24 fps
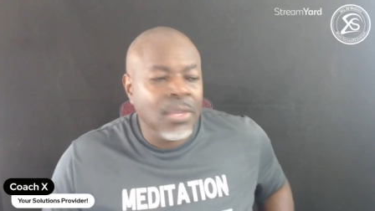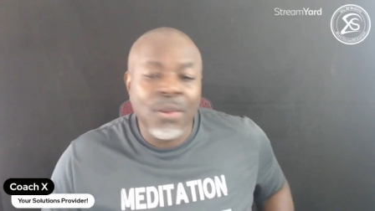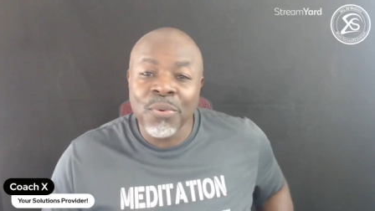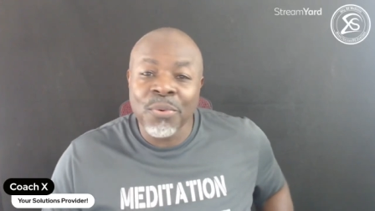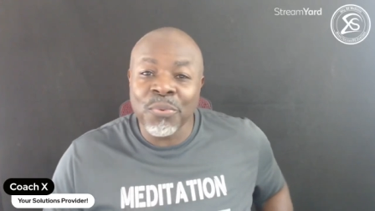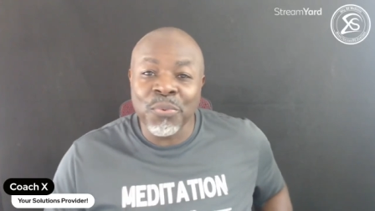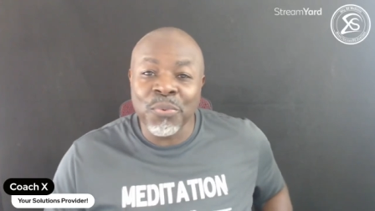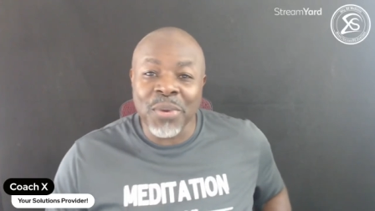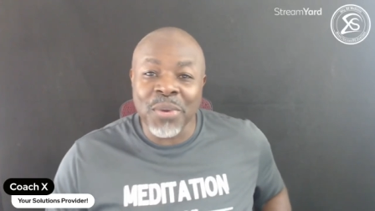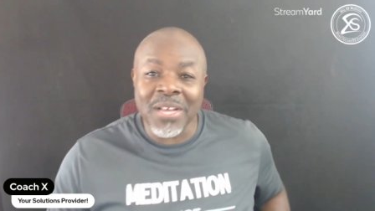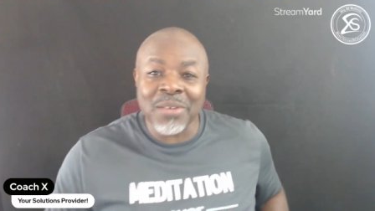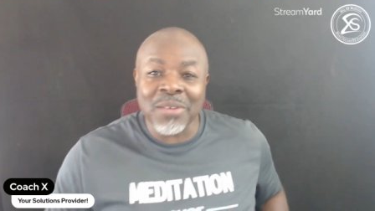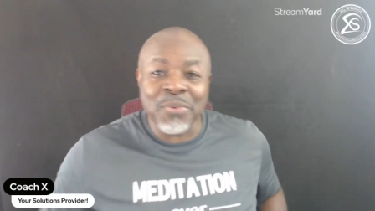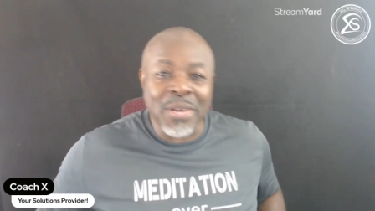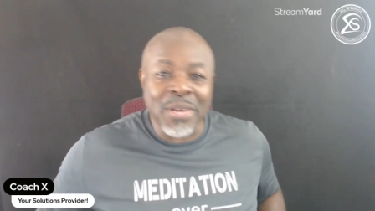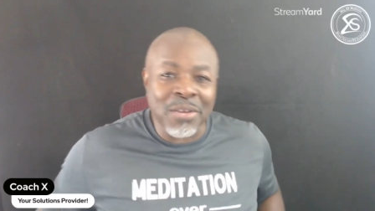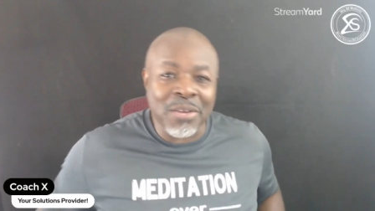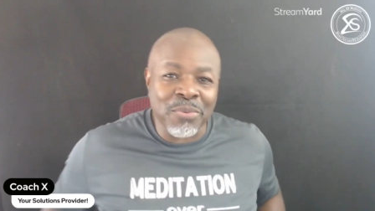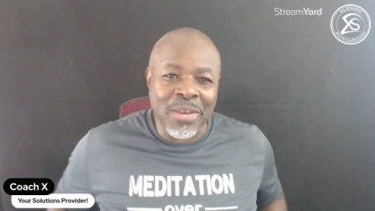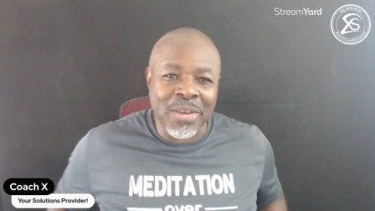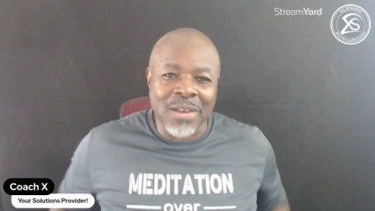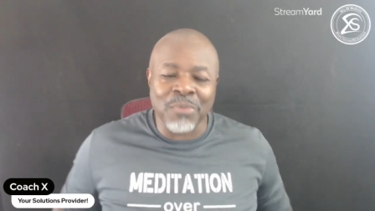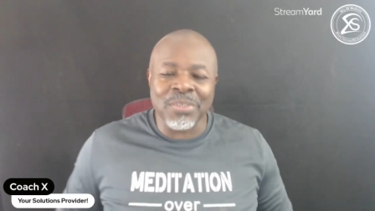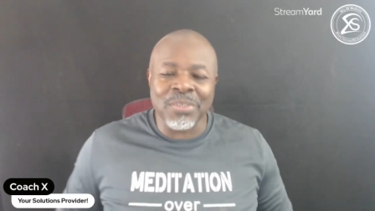Well,
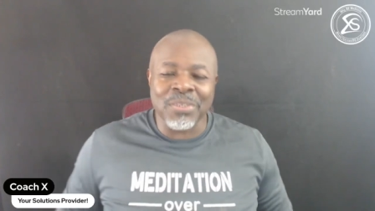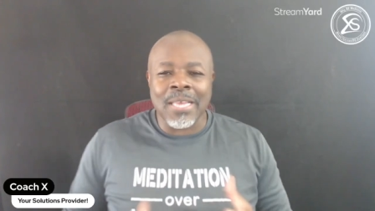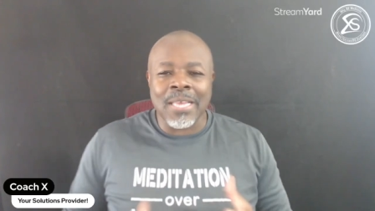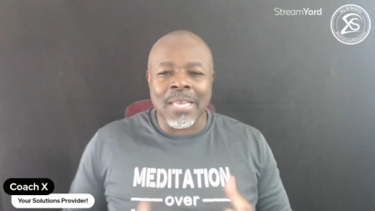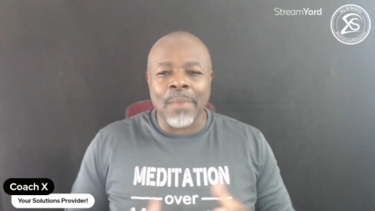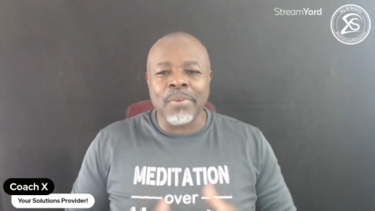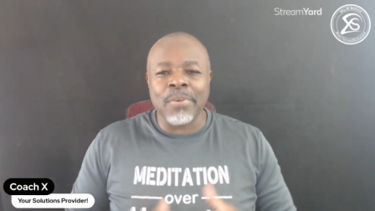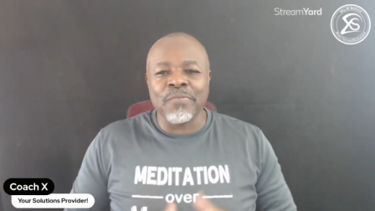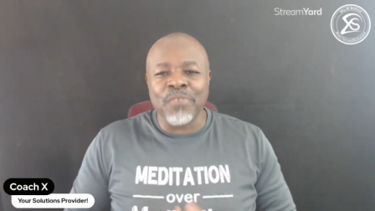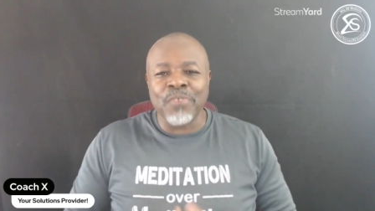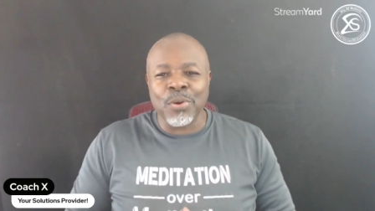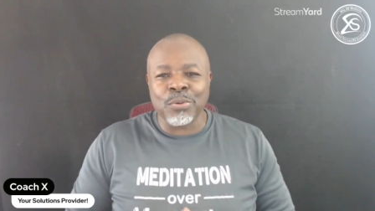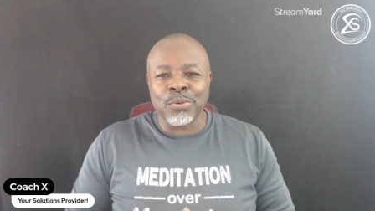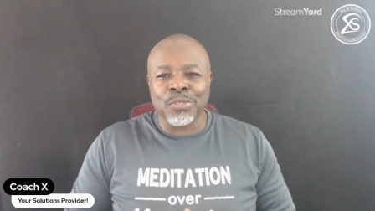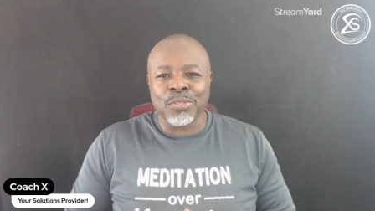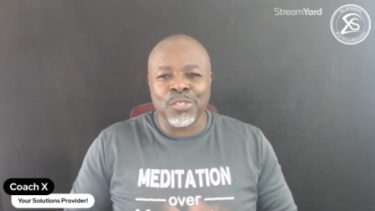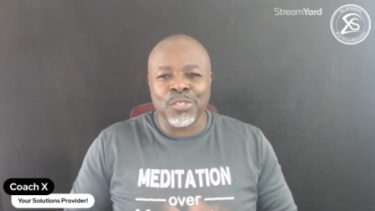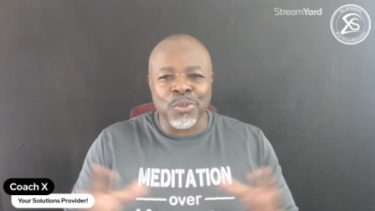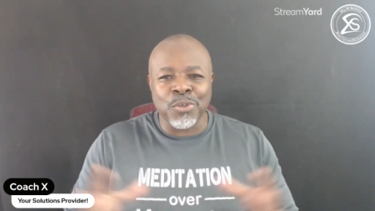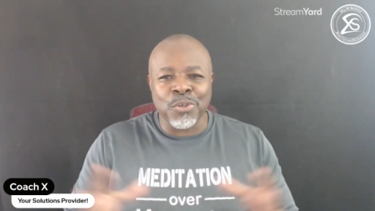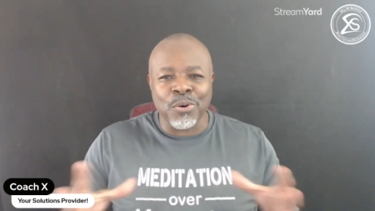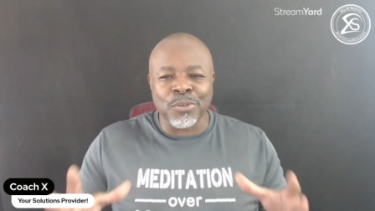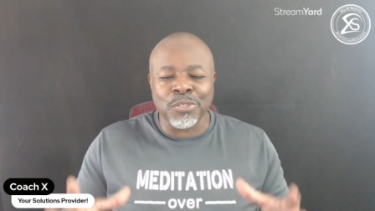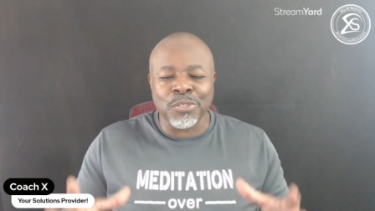well, well, what's happening, folks?
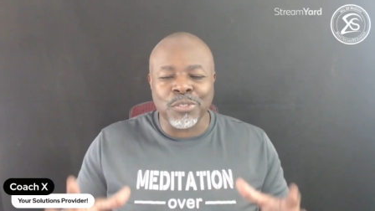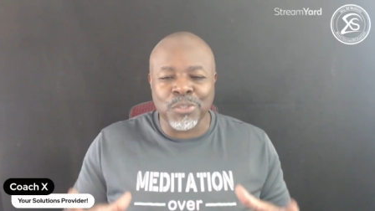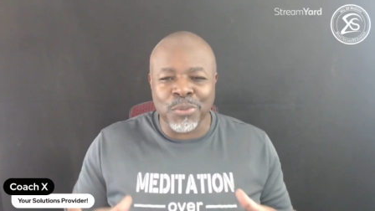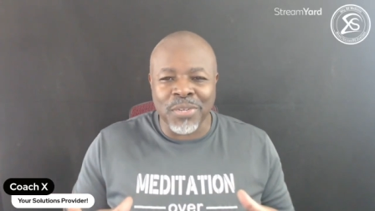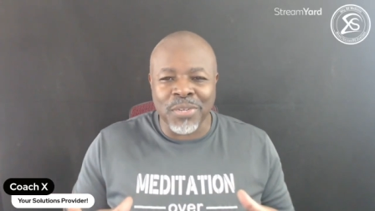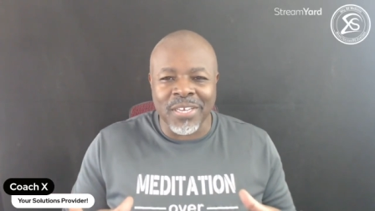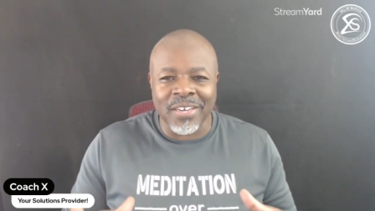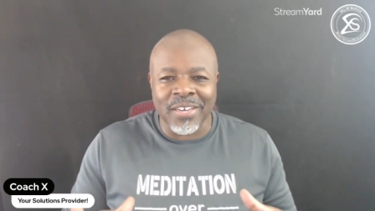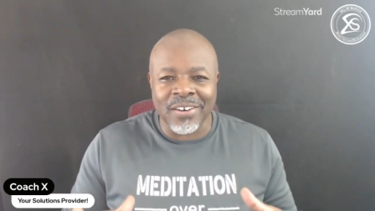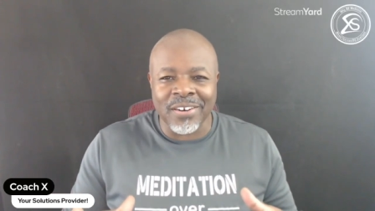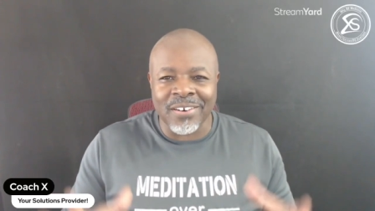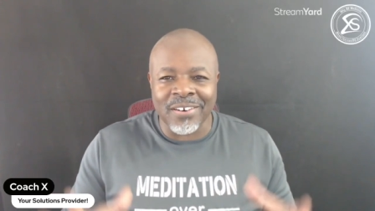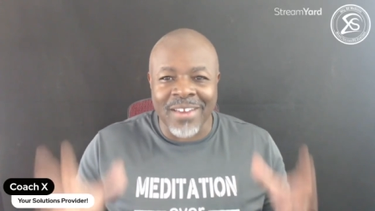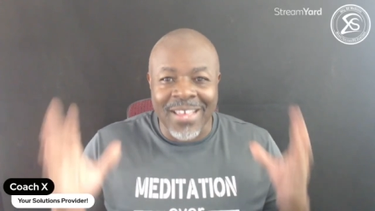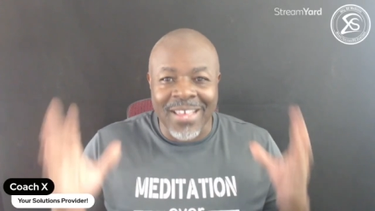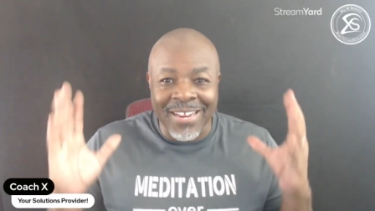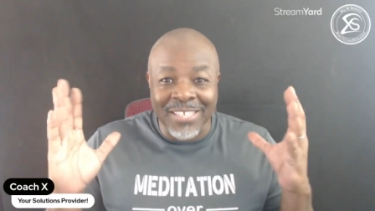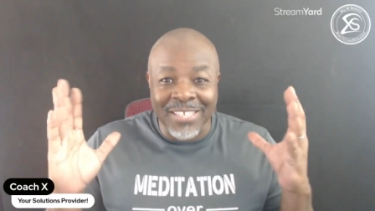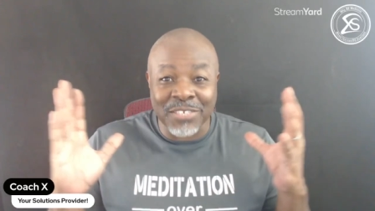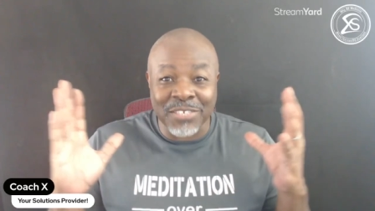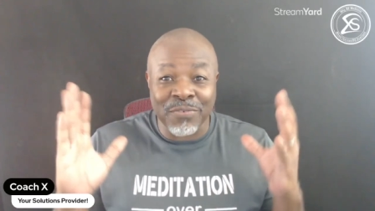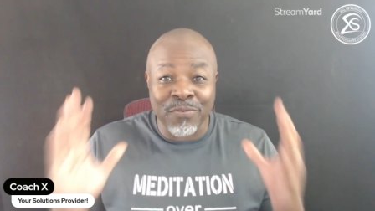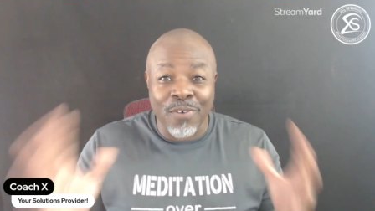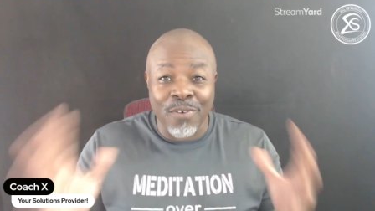Yours truly here, and
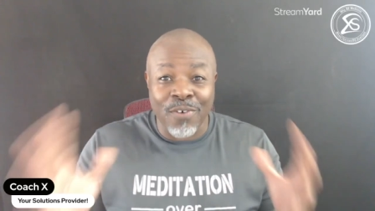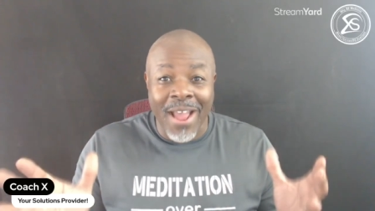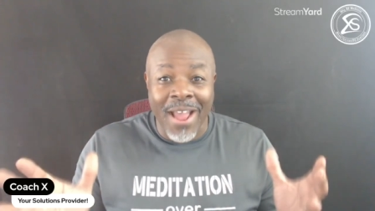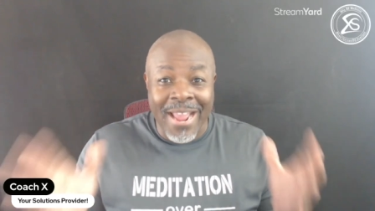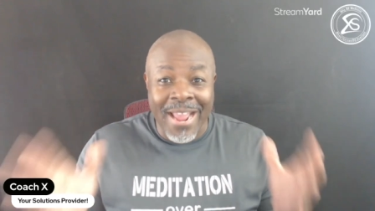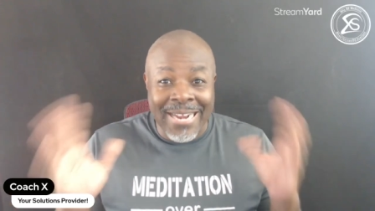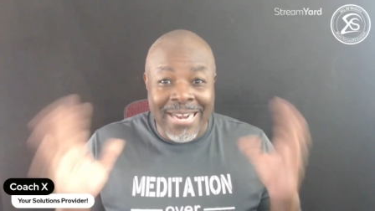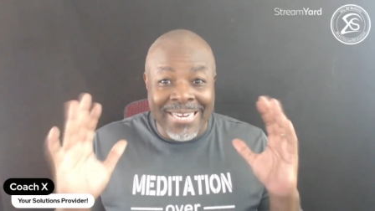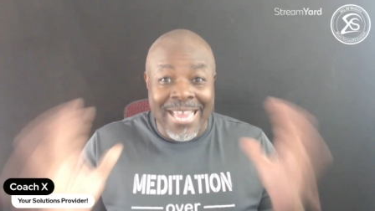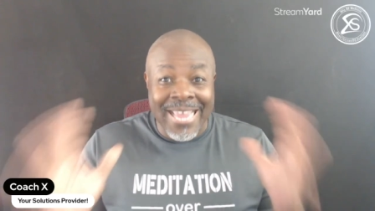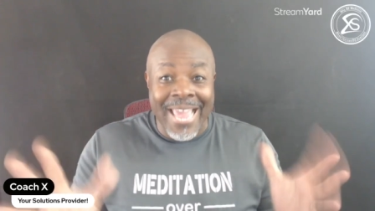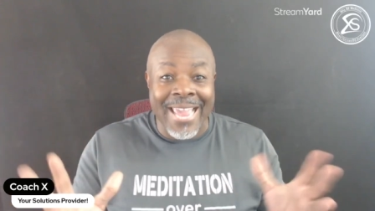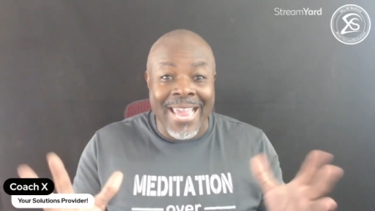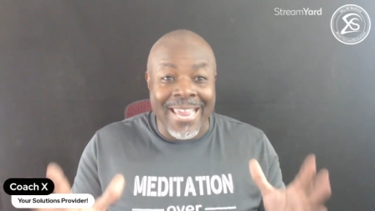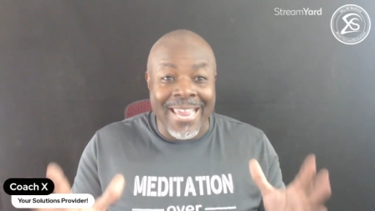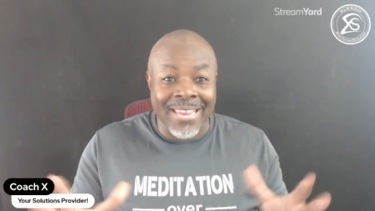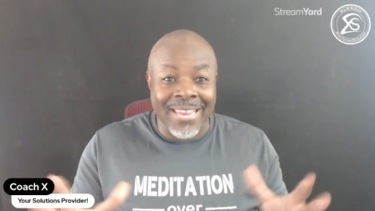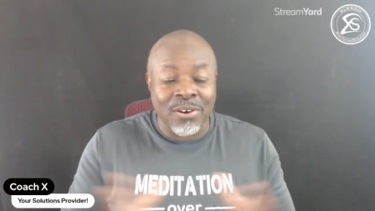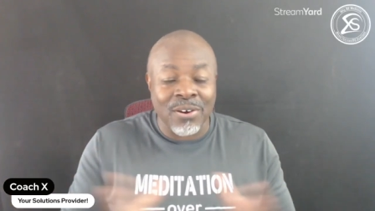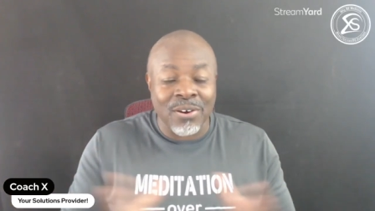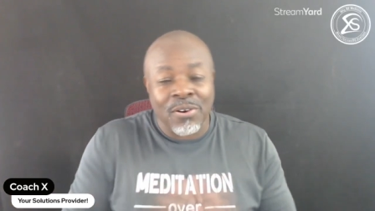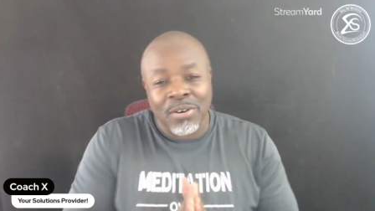it's Friday,